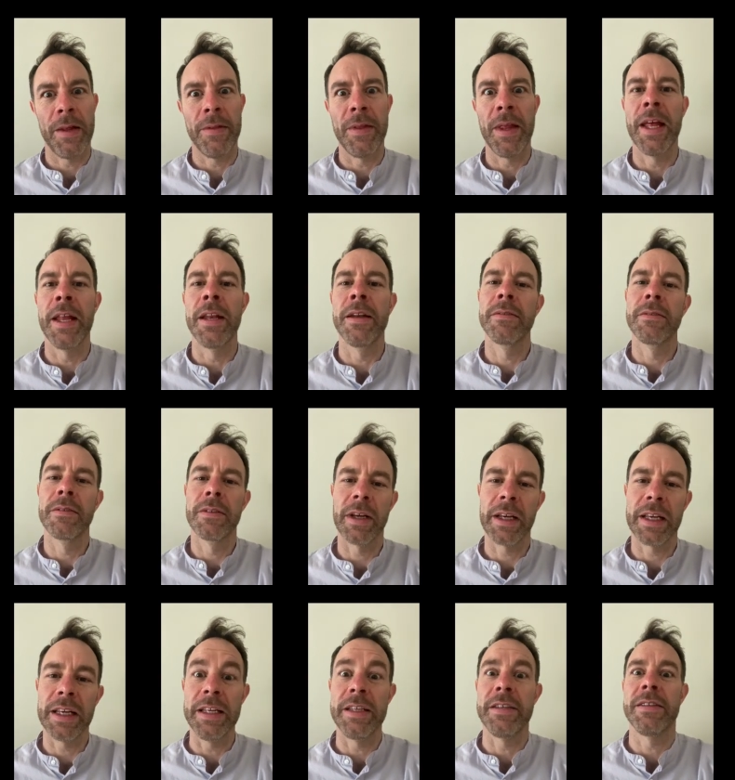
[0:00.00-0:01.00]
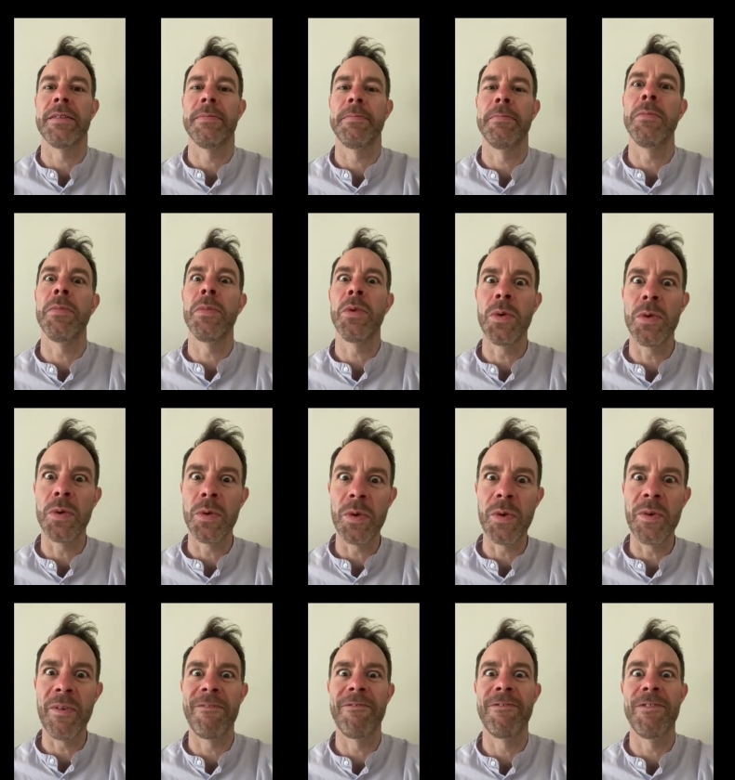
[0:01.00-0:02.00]
And then I can eat some
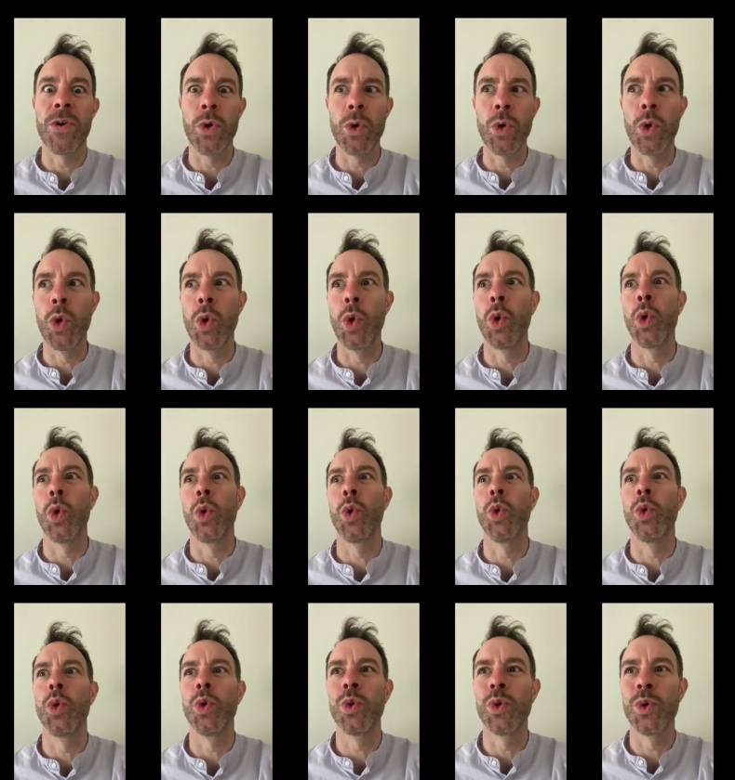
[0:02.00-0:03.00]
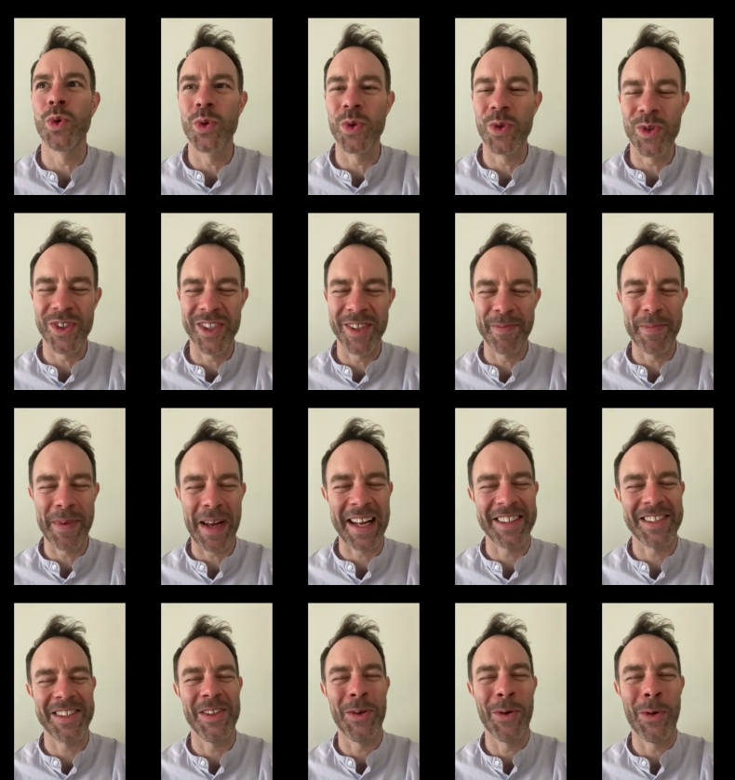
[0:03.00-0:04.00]
more food and back
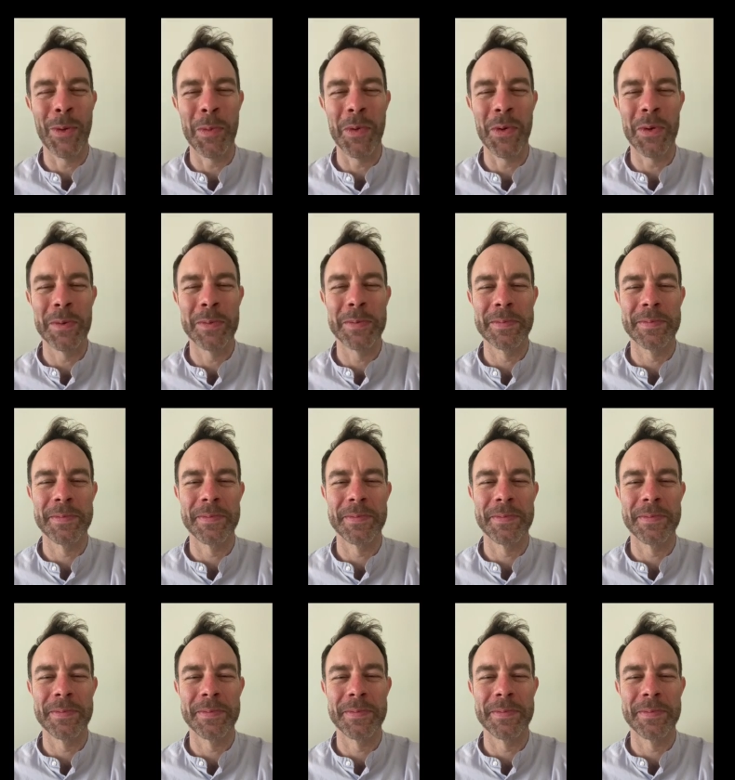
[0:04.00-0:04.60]
to normal.